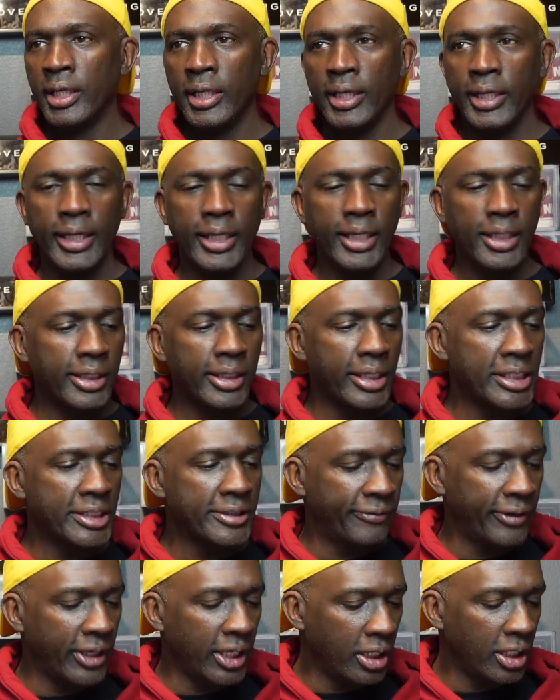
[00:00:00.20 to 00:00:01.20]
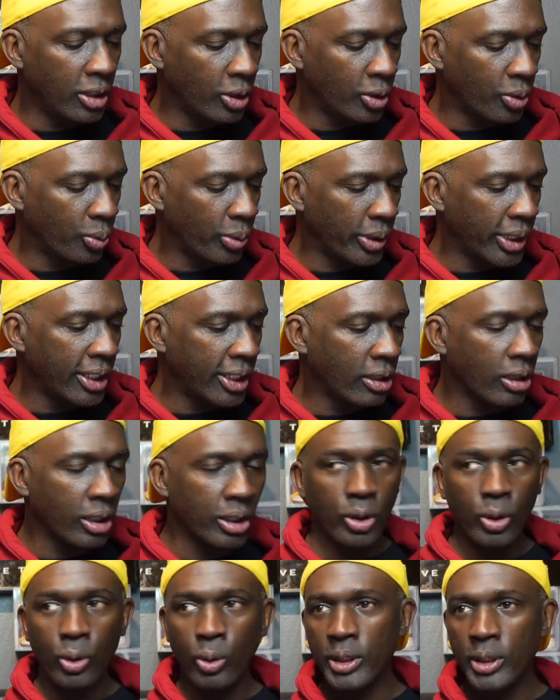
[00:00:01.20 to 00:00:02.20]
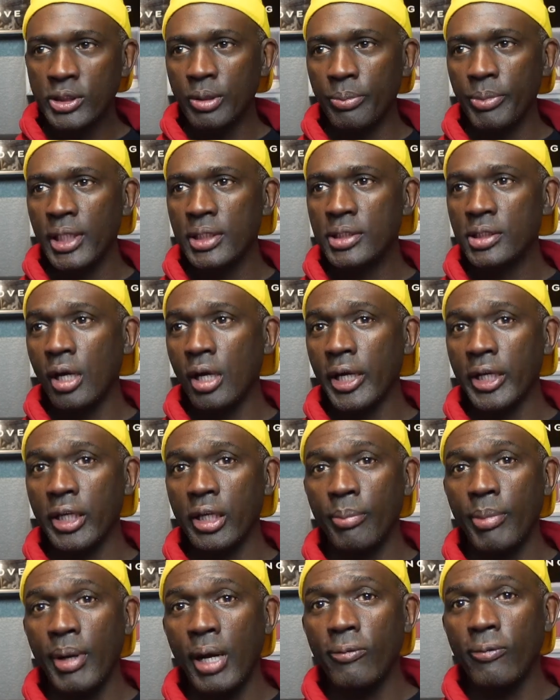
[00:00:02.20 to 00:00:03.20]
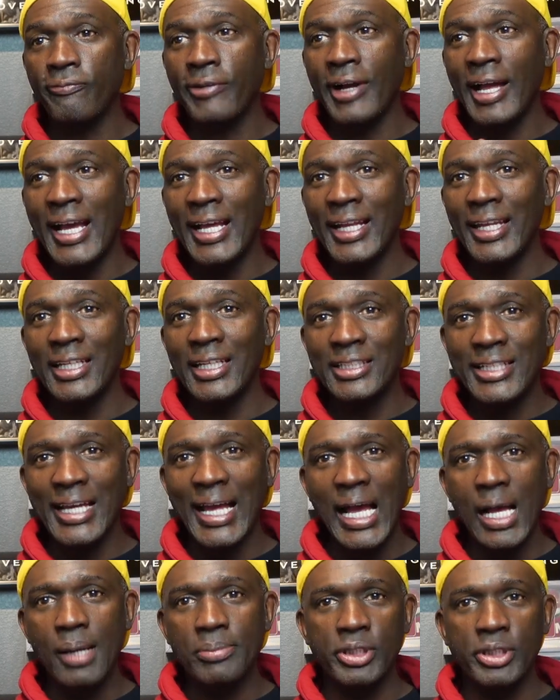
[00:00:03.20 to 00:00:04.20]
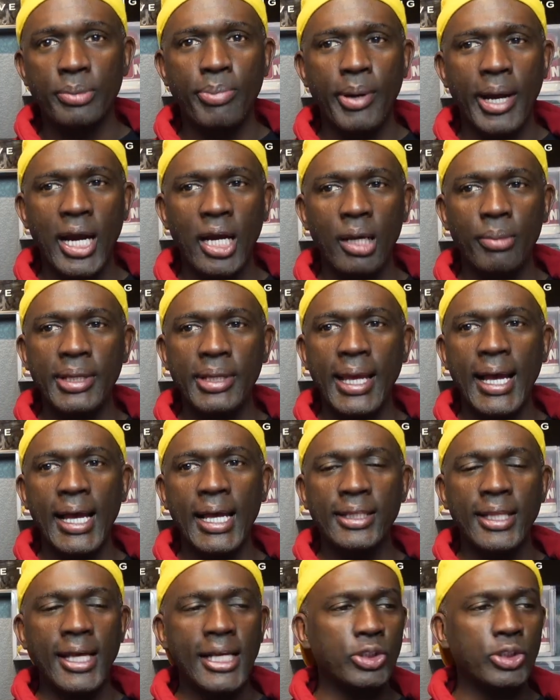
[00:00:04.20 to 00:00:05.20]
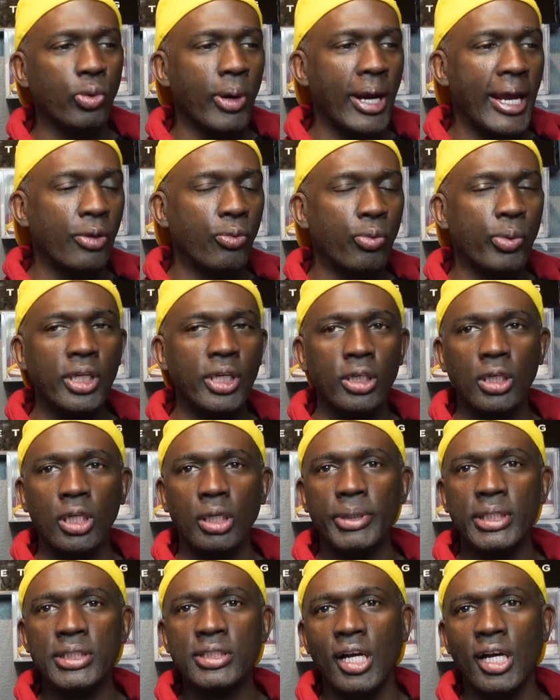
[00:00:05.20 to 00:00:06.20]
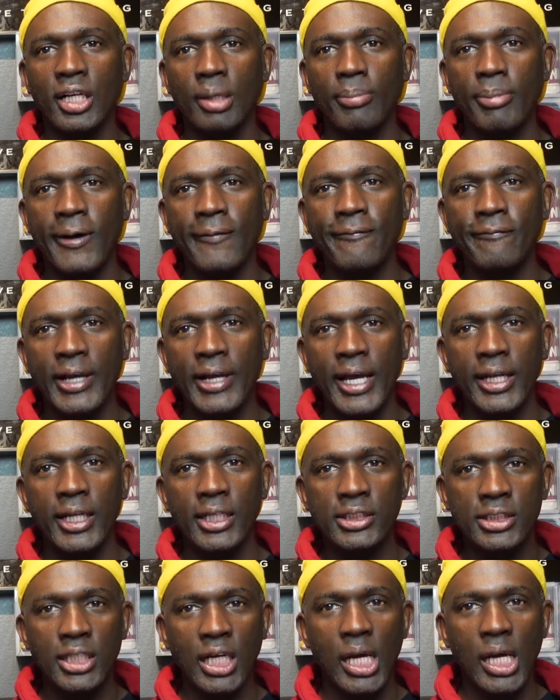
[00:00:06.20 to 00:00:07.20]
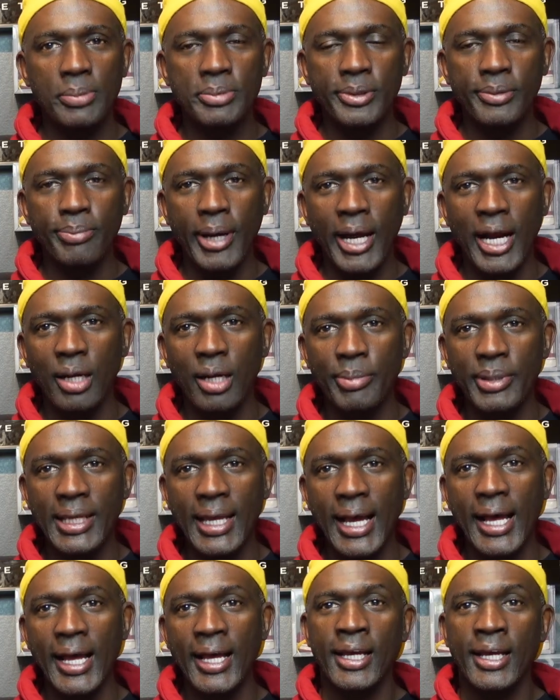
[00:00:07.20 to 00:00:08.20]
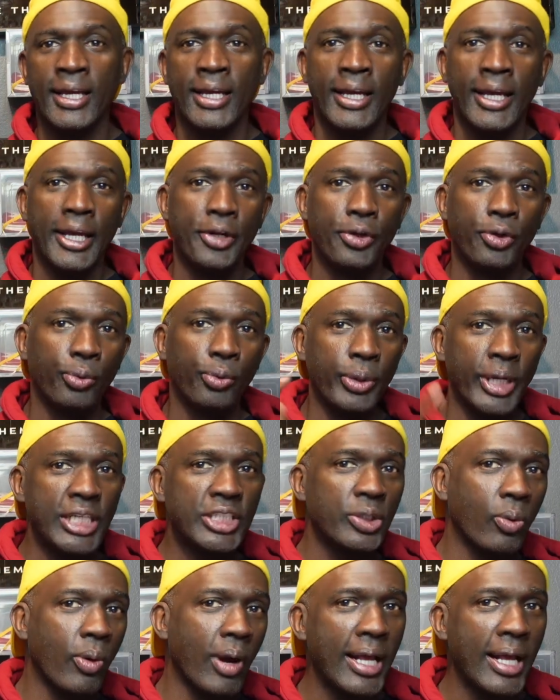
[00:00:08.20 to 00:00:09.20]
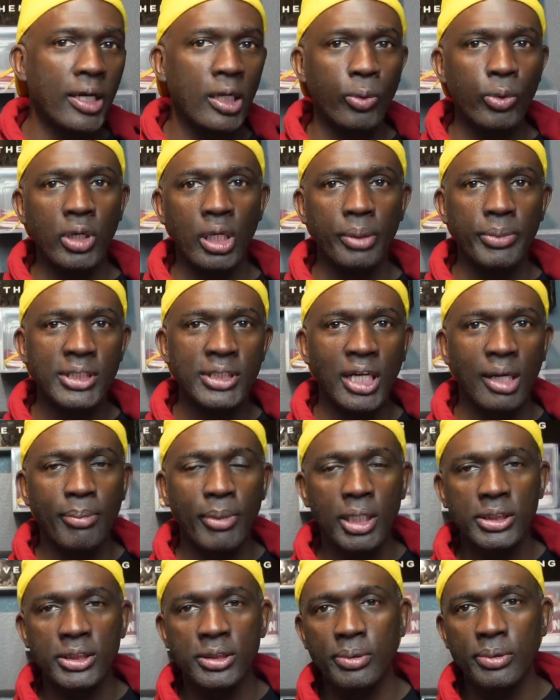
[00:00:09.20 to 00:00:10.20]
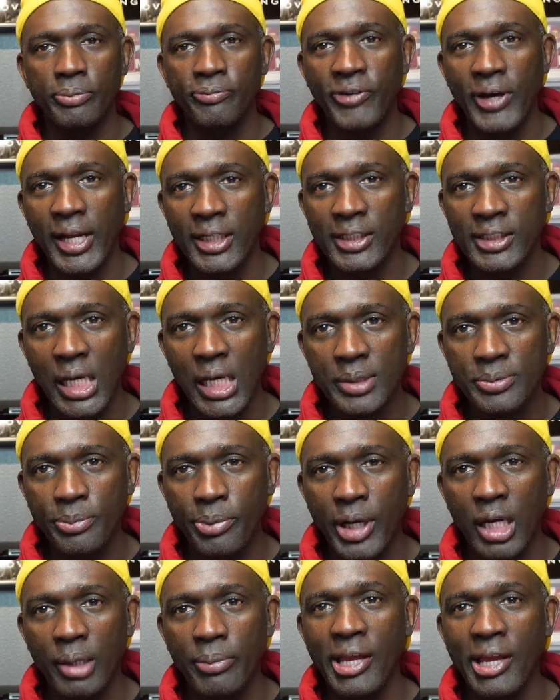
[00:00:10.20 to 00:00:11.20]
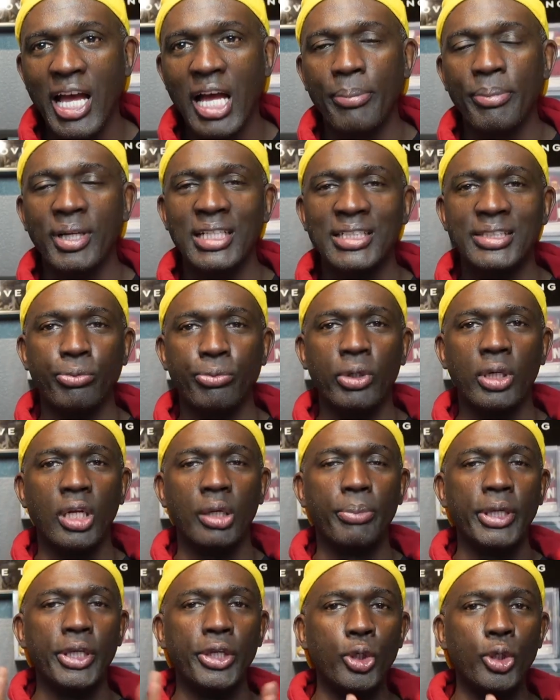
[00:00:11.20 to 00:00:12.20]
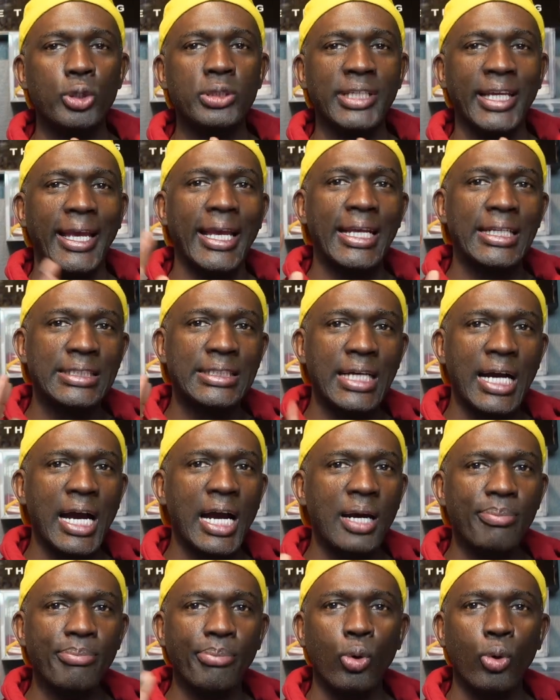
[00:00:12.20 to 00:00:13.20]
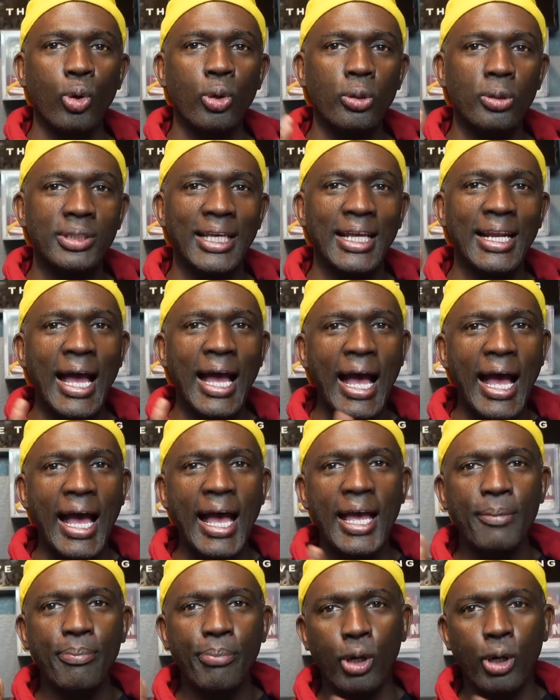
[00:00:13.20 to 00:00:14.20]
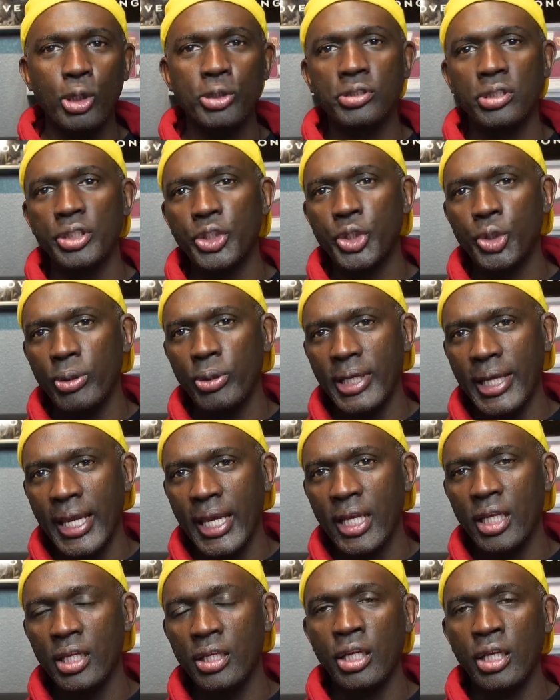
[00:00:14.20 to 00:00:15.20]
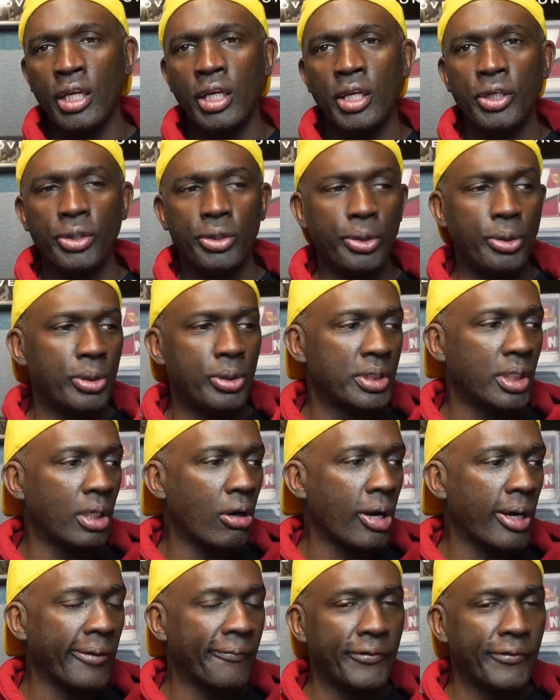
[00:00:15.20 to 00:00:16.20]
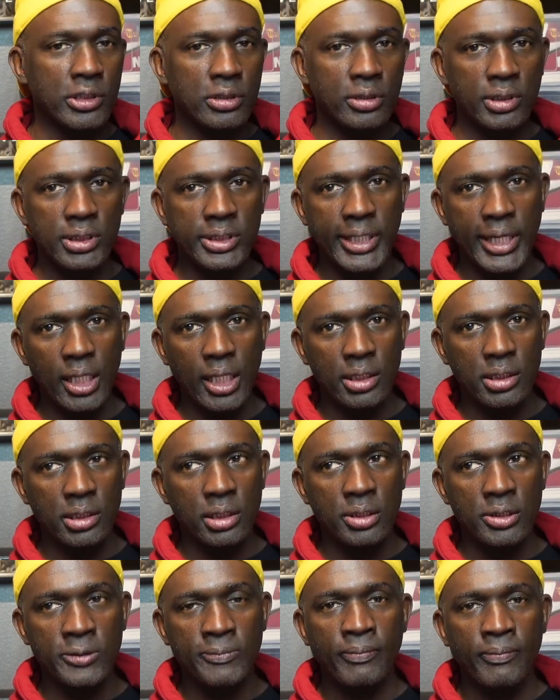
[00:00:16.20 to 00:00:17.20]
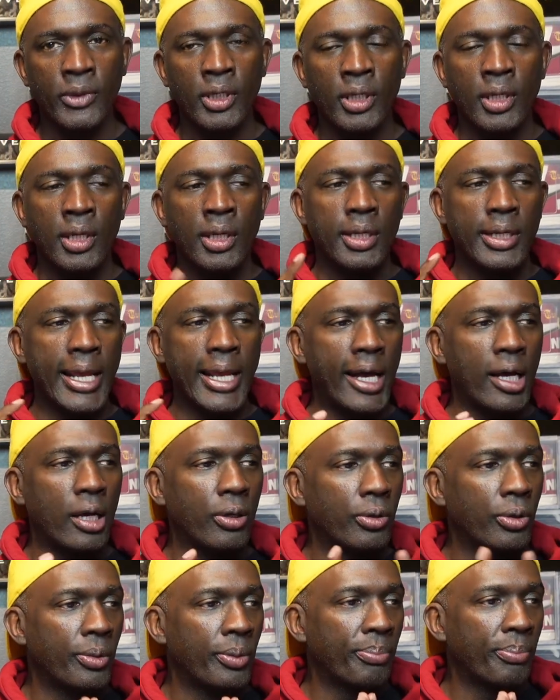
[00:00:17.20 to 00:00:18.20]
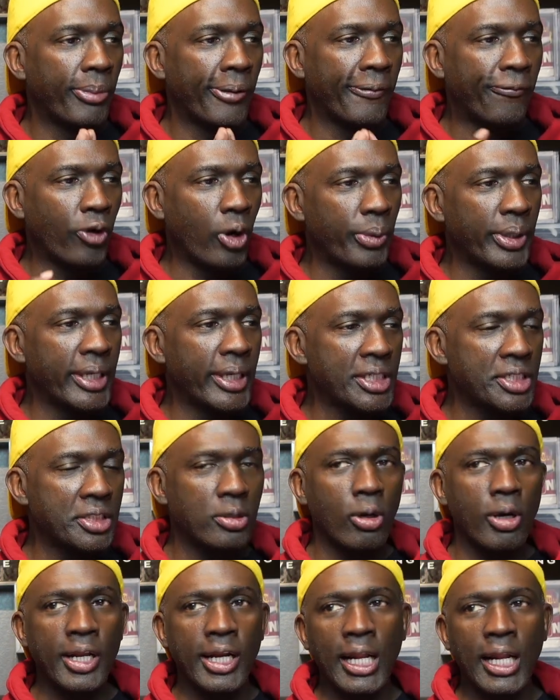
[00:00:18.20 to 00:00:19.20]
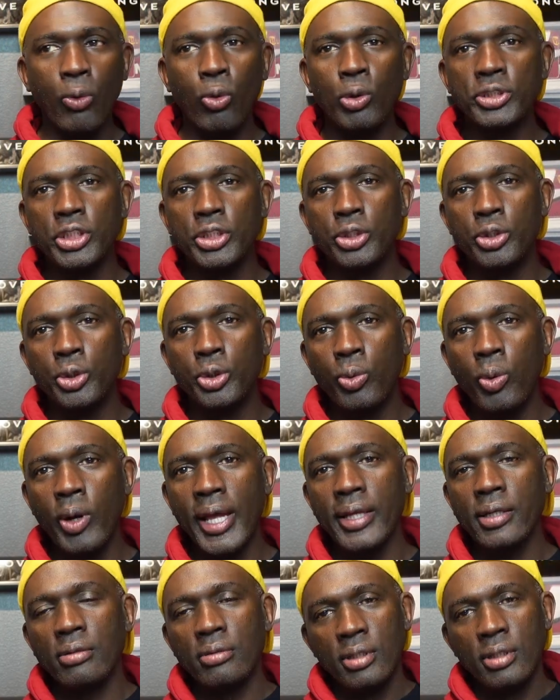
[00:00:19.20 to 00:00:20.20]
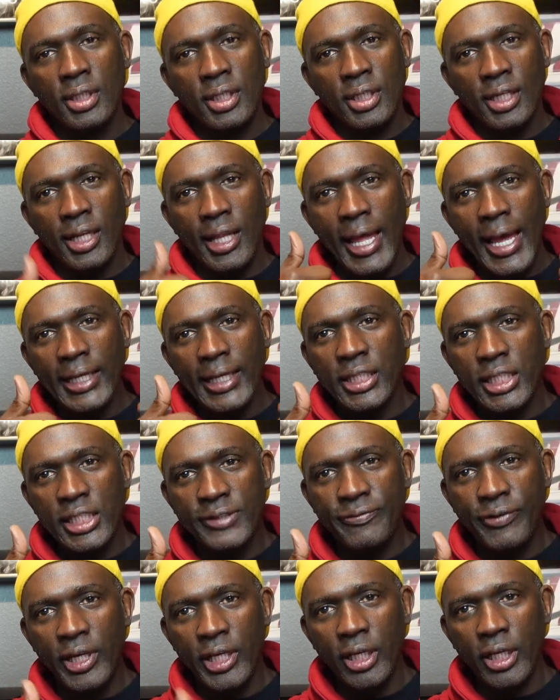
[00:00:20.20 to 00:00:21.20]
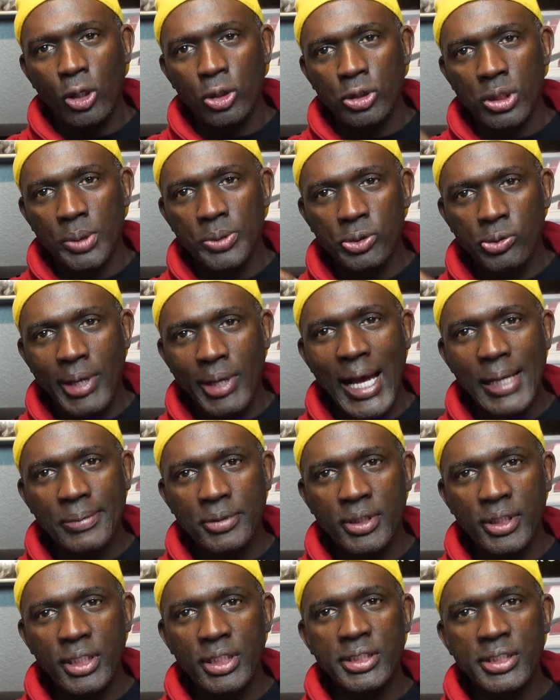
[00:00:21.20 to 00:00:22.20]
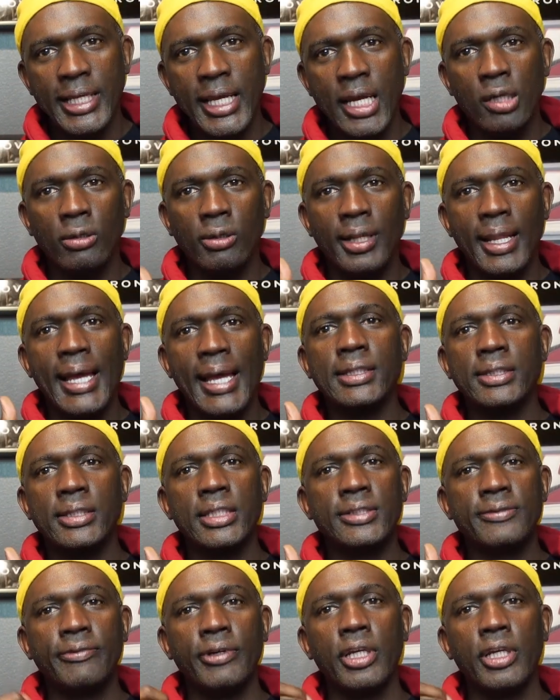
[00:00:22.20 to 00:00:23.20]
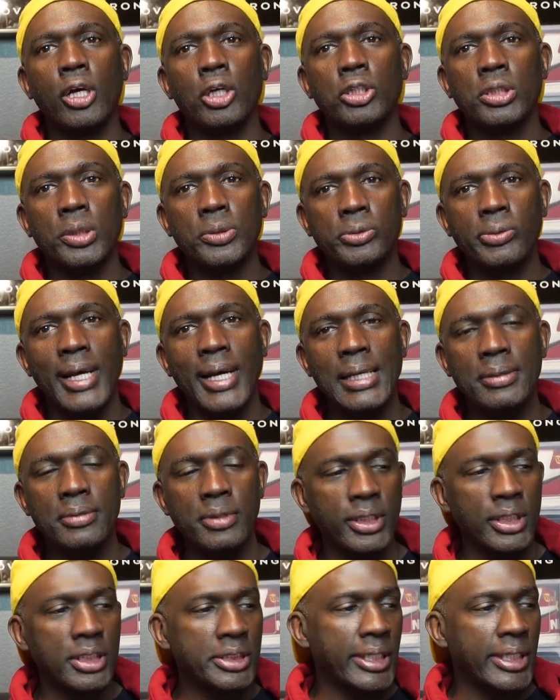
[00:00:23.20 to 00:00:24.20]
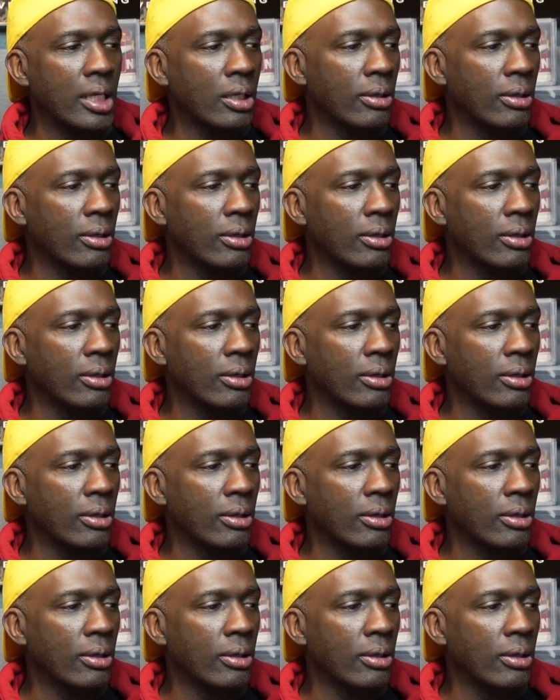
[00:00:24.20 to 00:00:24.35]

In this video, we are going to be talking about finding jobs in Power BI. That's right, we are going to be talking about finding jobs in Power BI. And the reason why I know we're going to be talking about finding jobs in Power BI because we're going to be using a job portal that I personally created using artificial intelligence. Now, before we get started, I want you to do what? Like this video, subscribe to this channel. Like this video, subscribe to this channel.